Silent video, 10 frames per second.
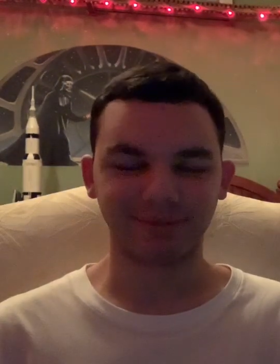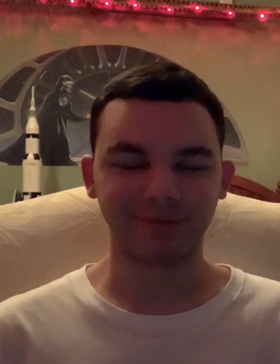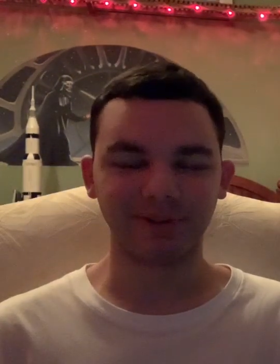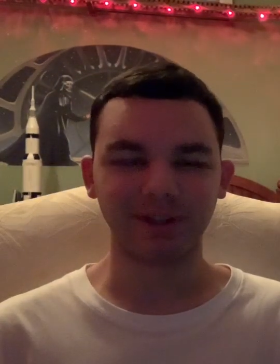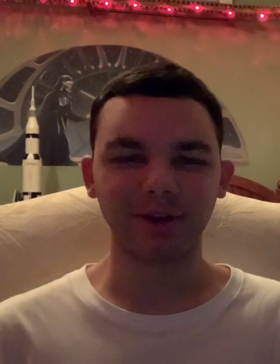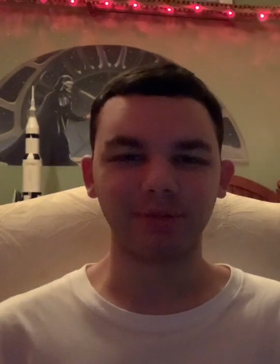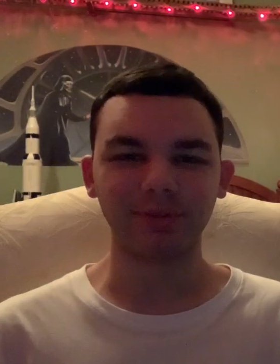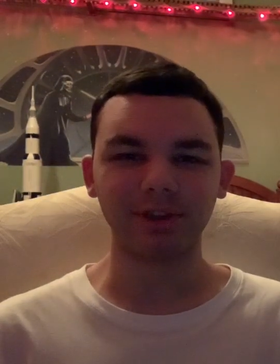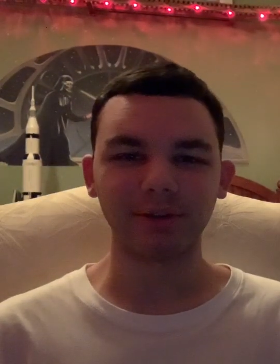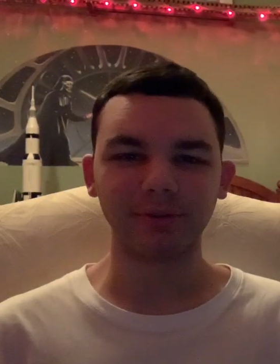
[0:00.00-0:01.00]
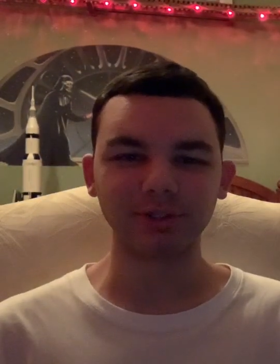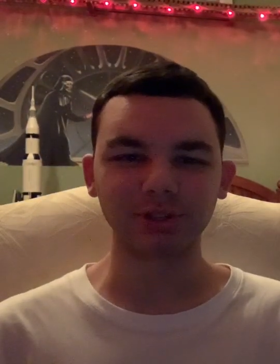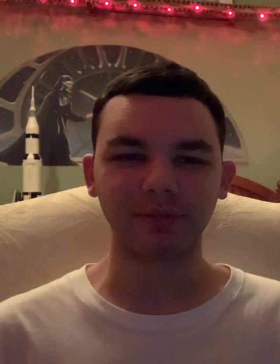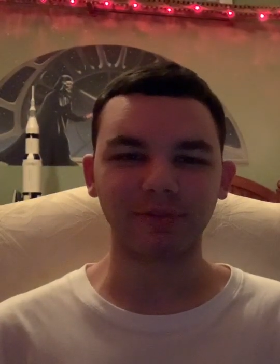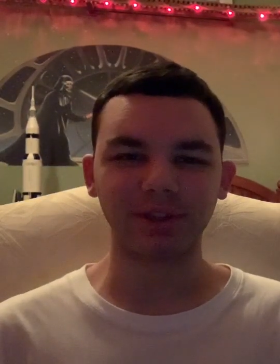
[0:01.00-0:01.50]
video, the
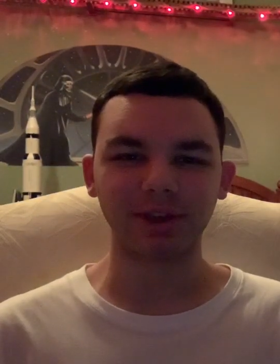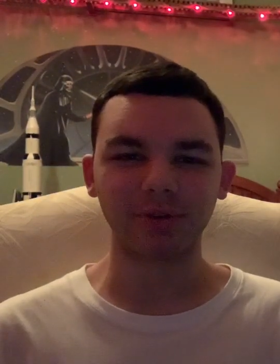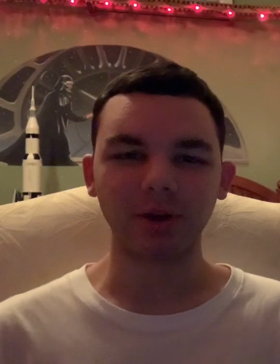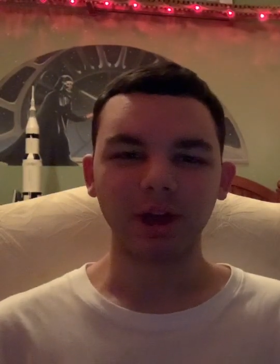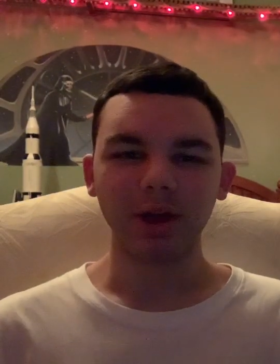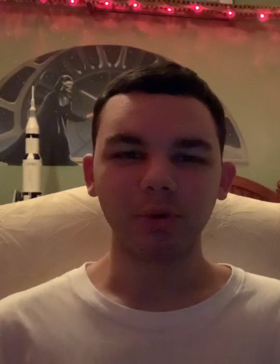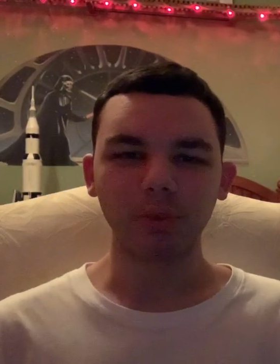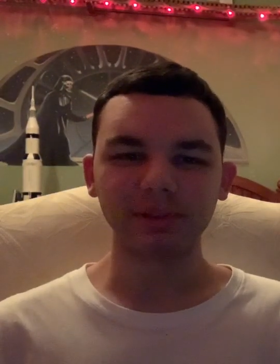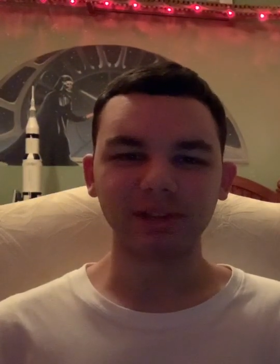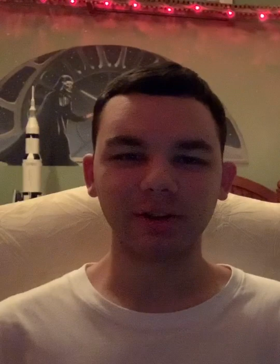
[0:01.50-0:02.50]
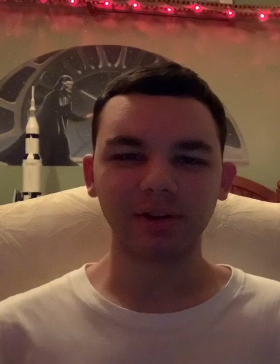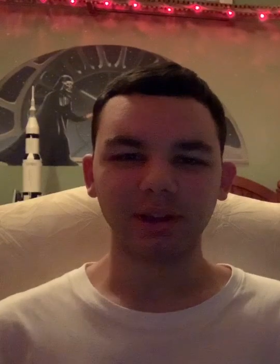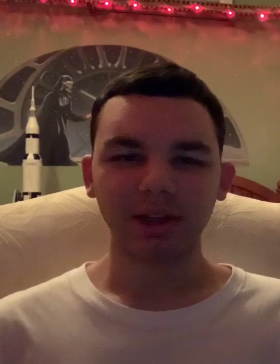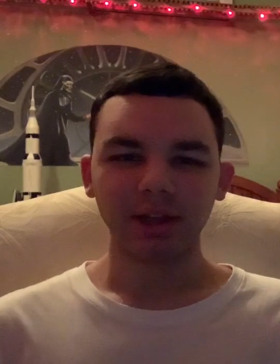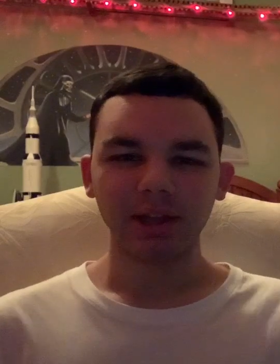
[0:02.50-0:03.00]
original video will be down
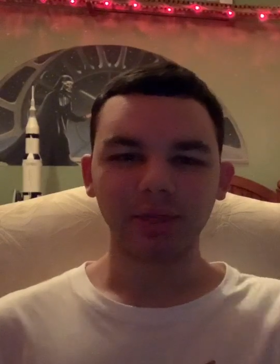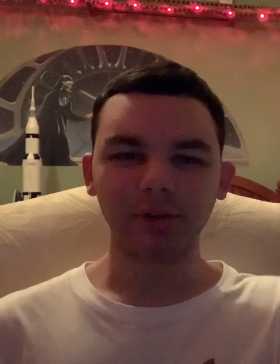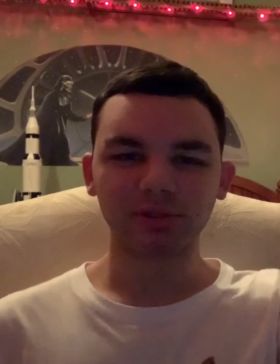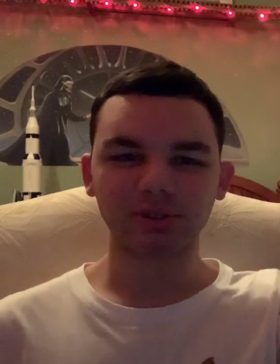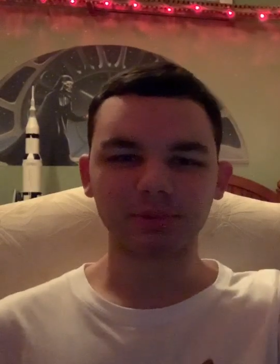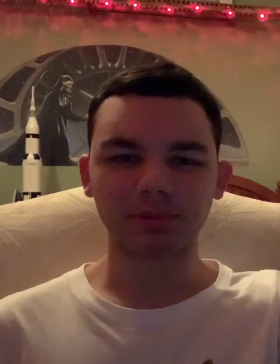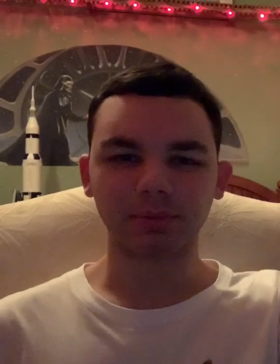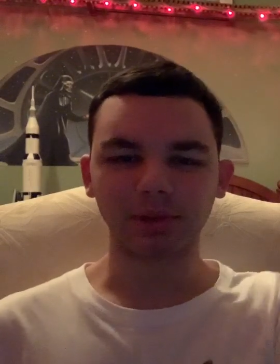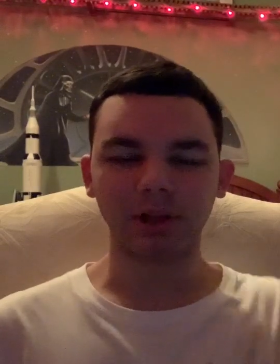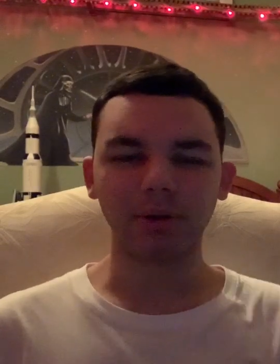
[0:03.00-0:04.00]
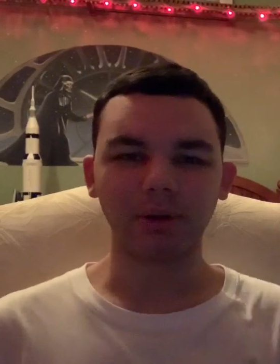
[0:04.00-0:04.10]
in the description below.